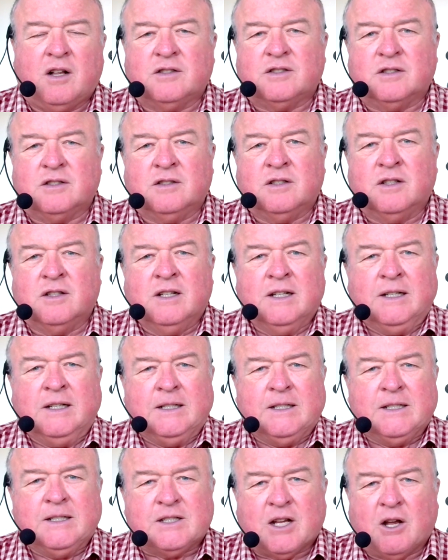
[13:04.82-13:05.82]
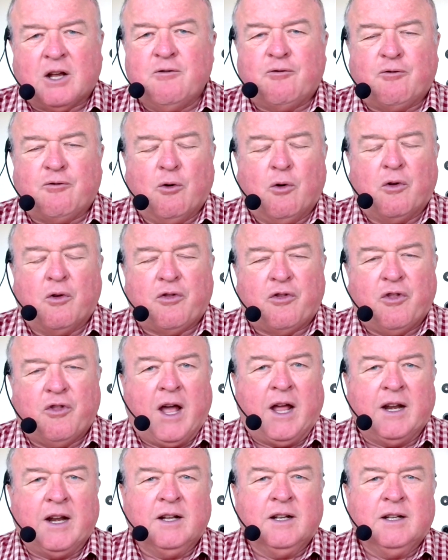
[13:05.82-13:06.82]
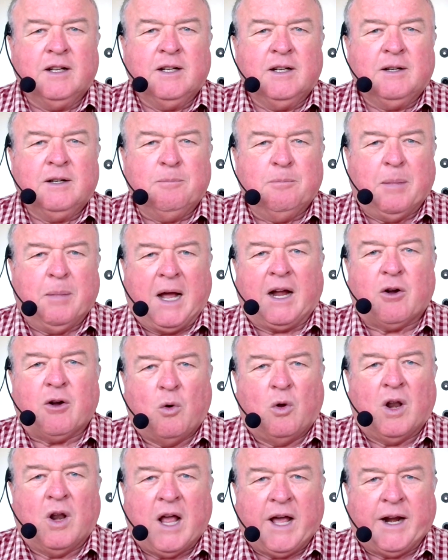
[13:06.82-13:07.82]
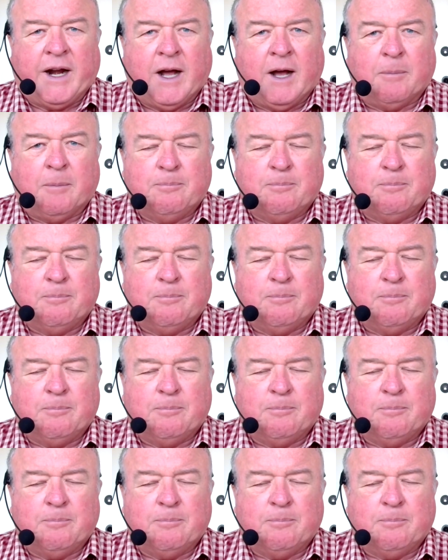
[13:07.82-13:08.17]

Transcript: and so forth that back all that up.